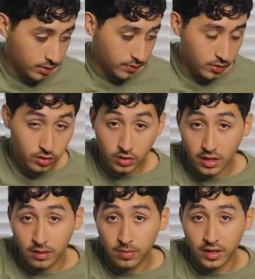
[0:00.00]
if you don't know how
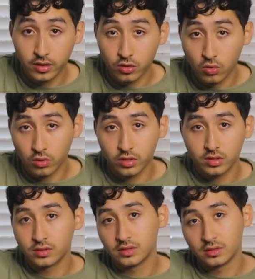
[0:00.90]
to play your
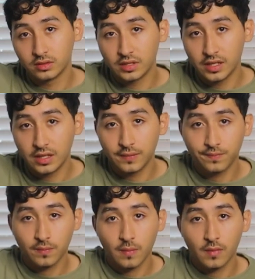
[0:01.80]
chord D,
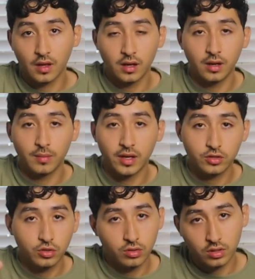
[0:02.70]
I'll
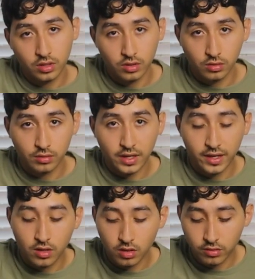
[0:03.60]
show the little
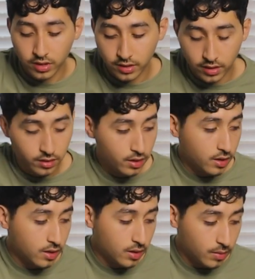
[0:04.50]
icon right there.
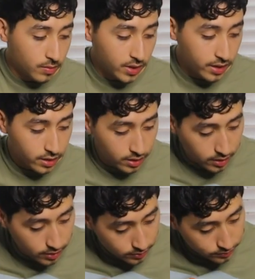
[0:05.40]
But
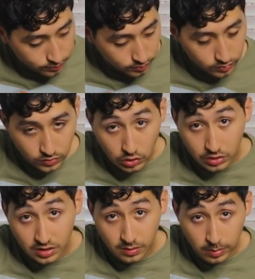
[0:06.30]
to
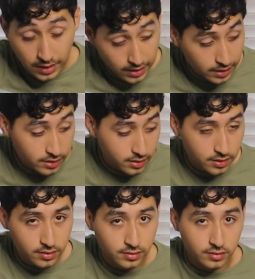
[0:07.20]
explain it
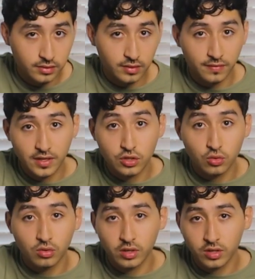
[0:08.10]

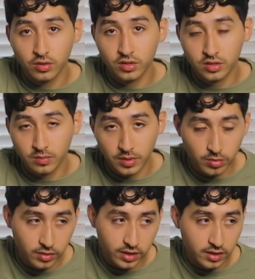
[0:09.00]
visual, I know there's some
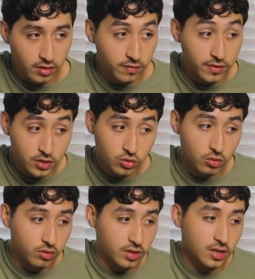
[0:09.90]
people that are
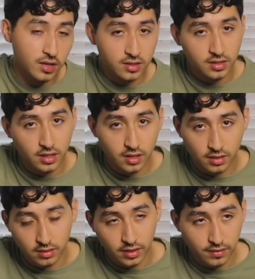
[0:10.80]
visual and they need to see
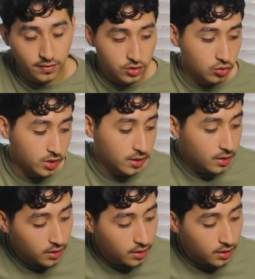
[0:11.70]
it like visually.